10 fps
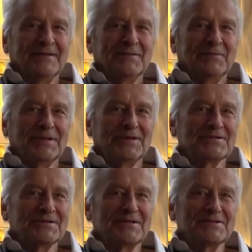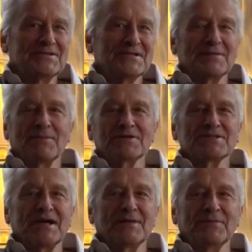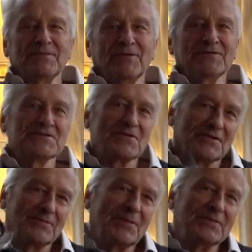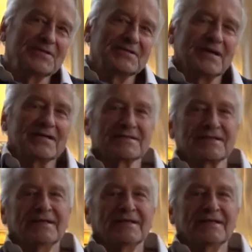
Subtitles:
because it doesn't take much time before this other body starts